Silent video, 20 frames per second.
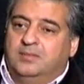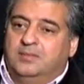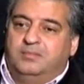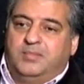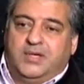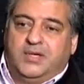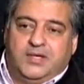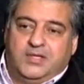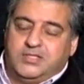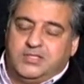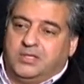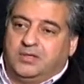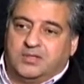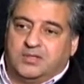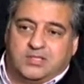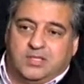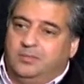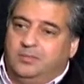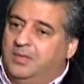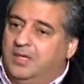by a
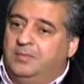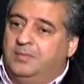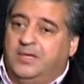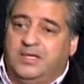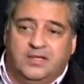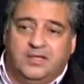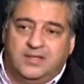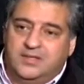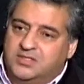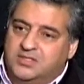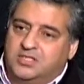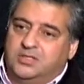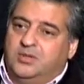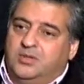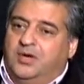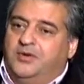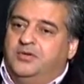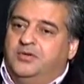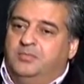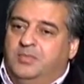doctor maybe
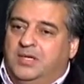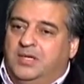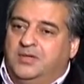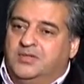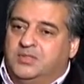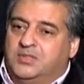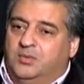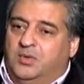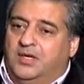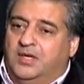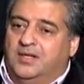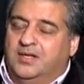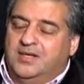200 miles away.